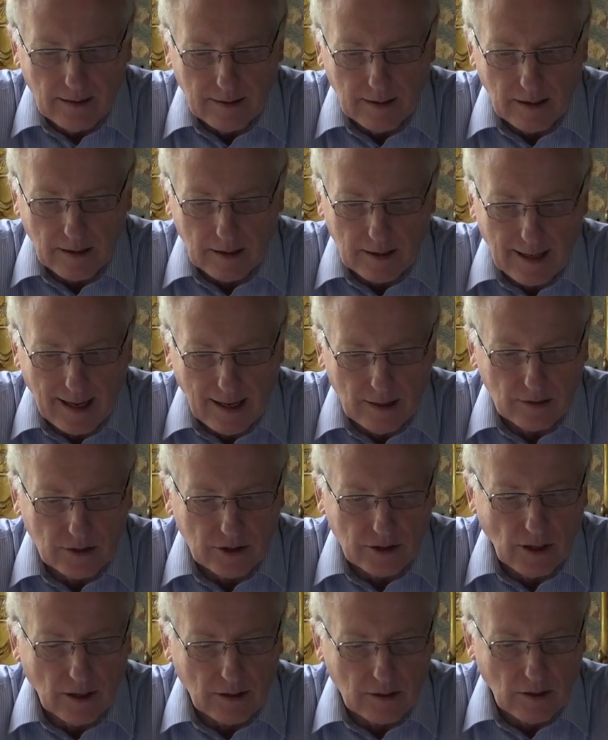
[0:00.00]
Their
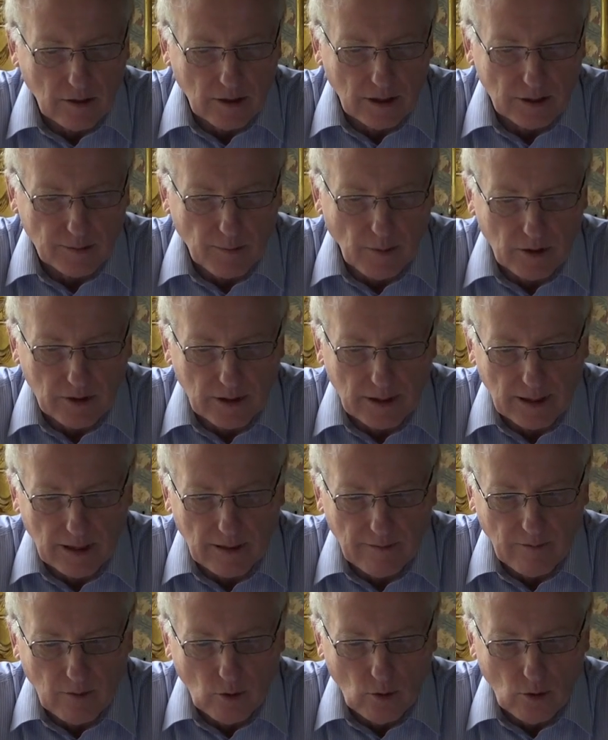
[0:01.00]
accounts are
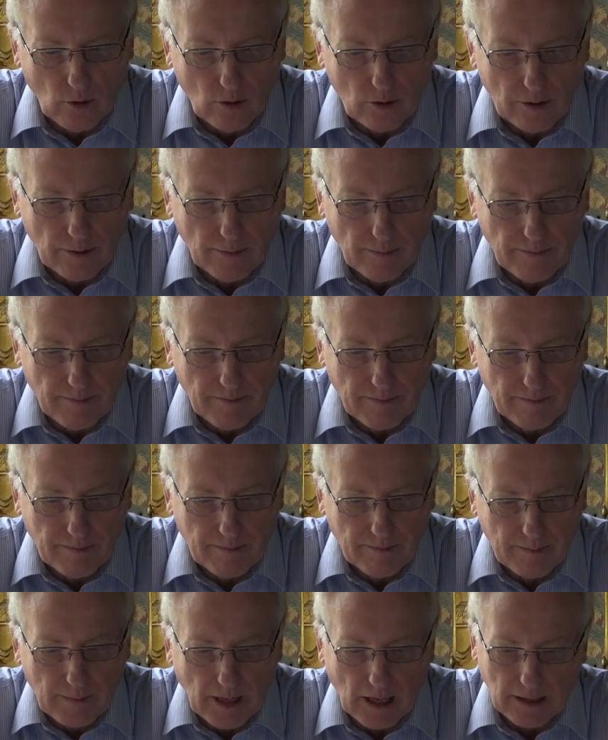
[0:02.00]
correspondingly flawed.
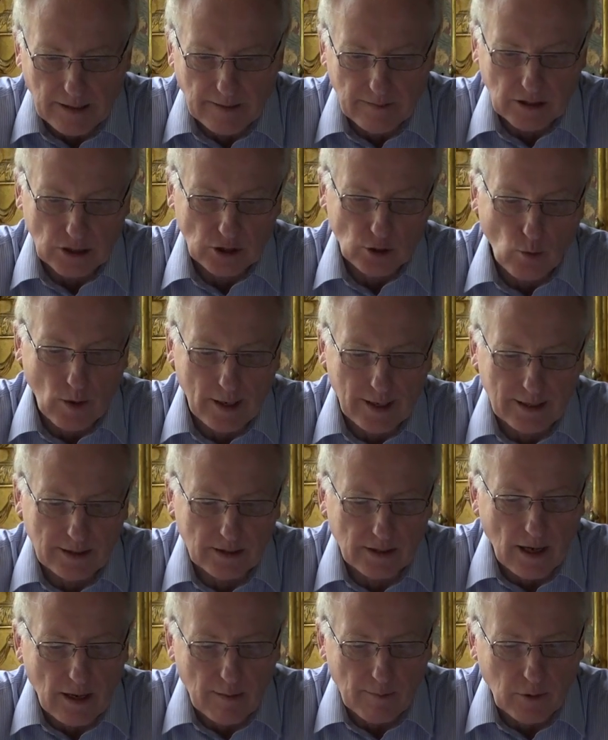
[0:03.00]
I'll give just one
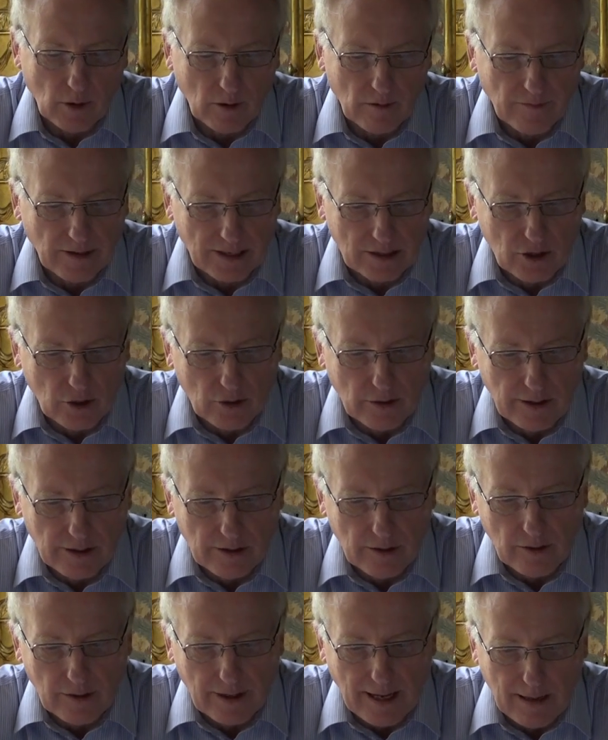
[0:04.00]
example.
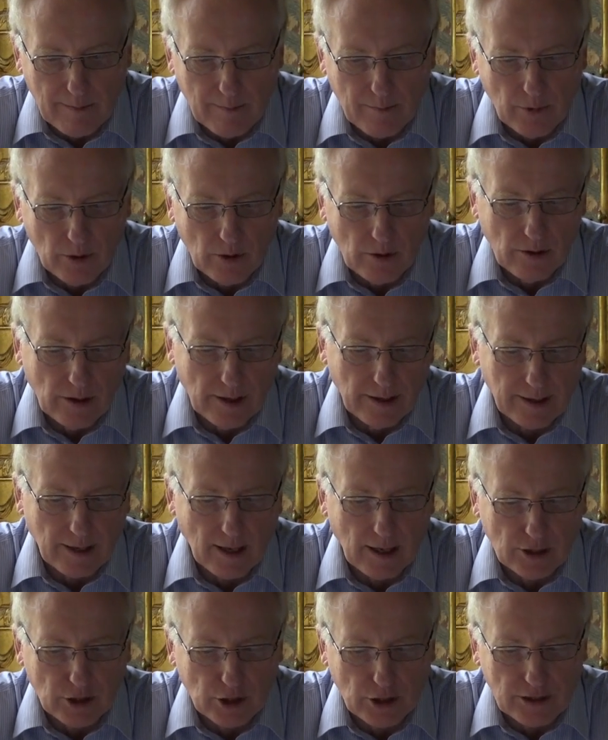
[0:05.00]
Victoria Ocampo, an
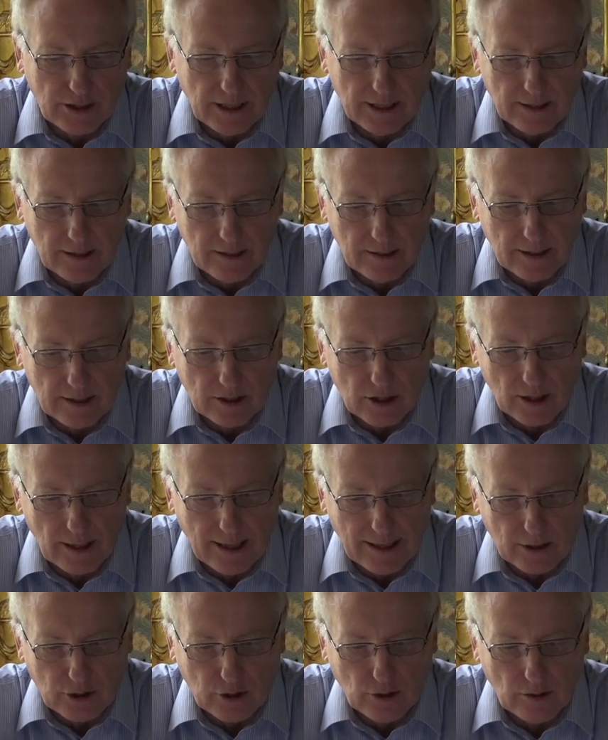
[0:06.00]
Argentinian
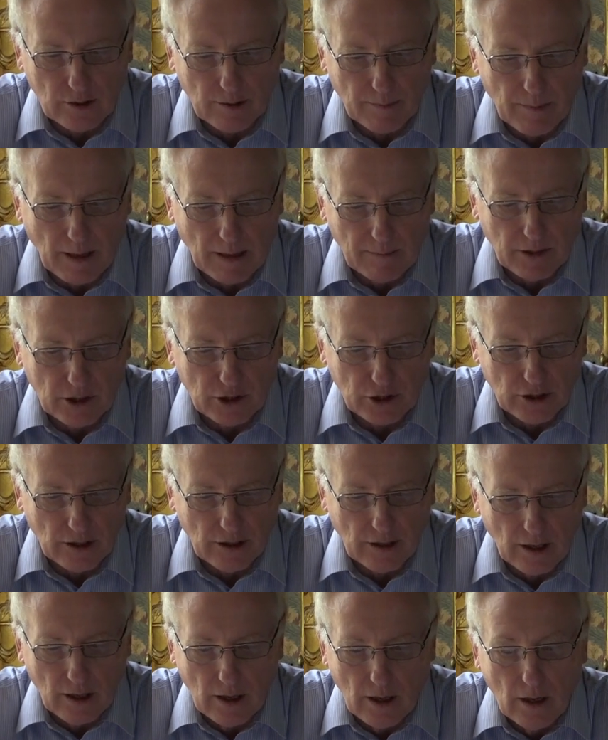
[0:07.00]
intellectual and
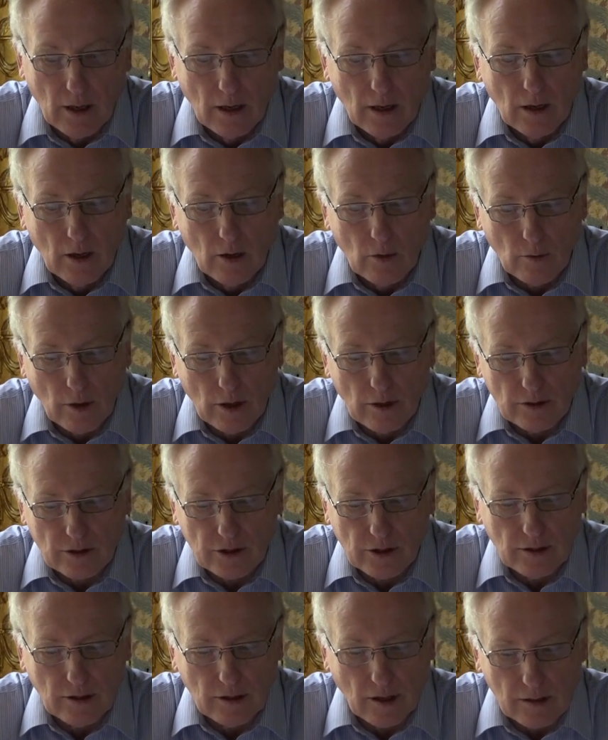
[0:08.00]
publisher,
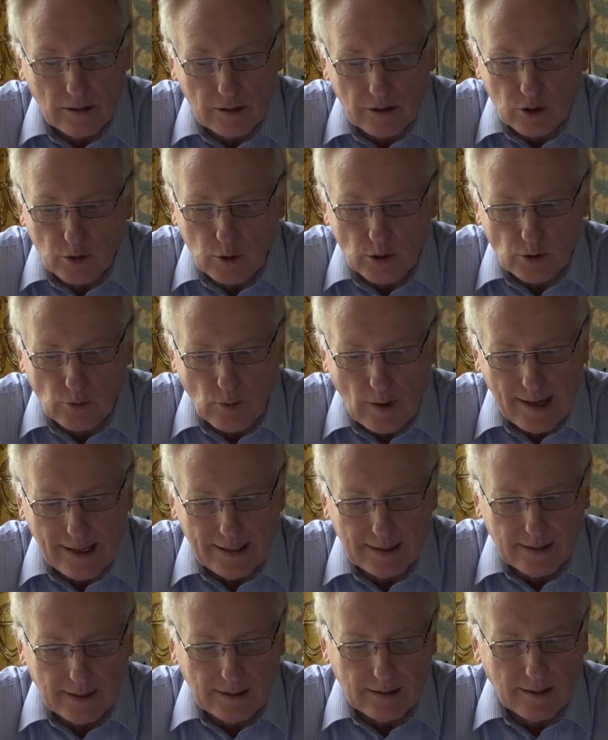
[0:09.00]
wrote, "Lawrence was
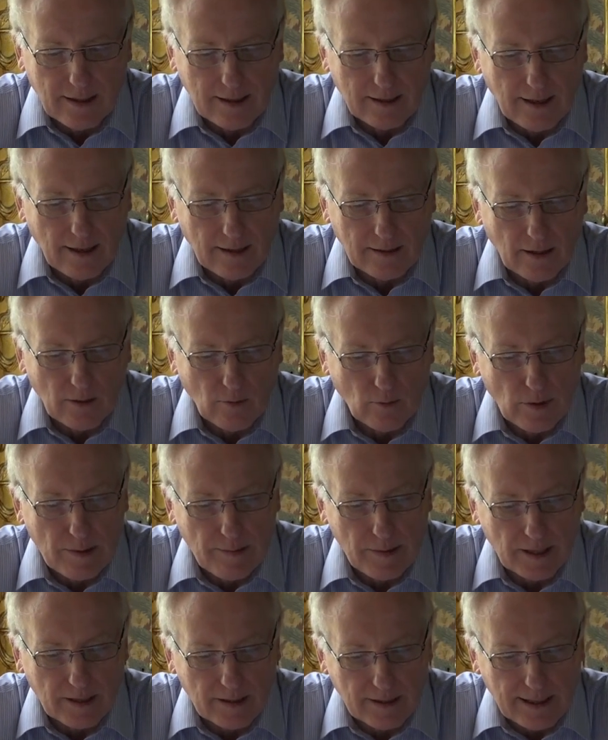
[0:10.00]
right in thinking that
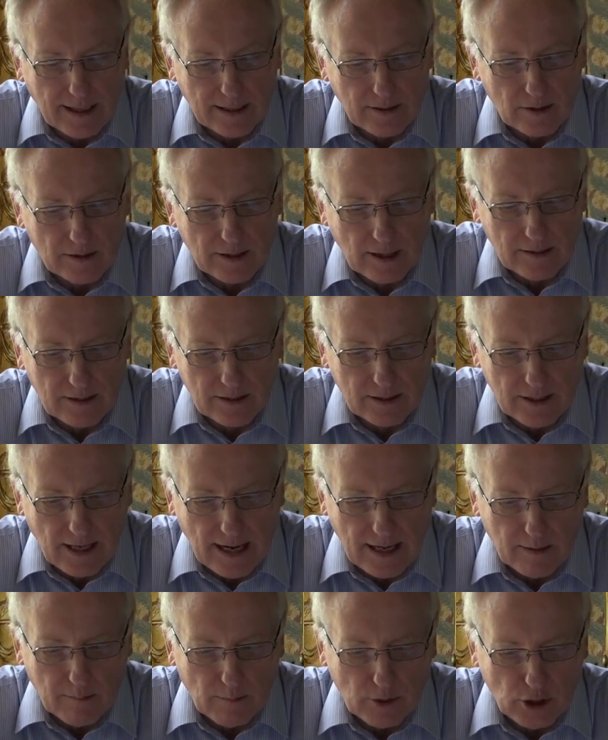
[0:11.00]
women cannot
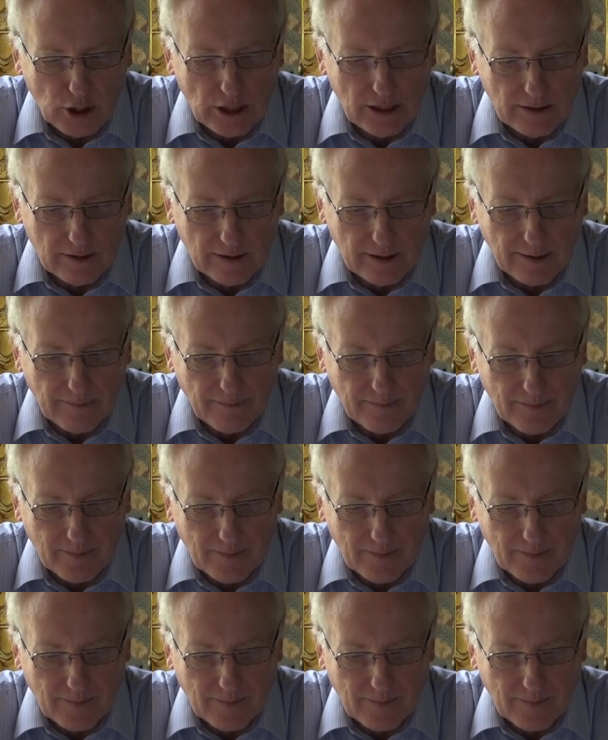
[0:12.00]
understand machinery."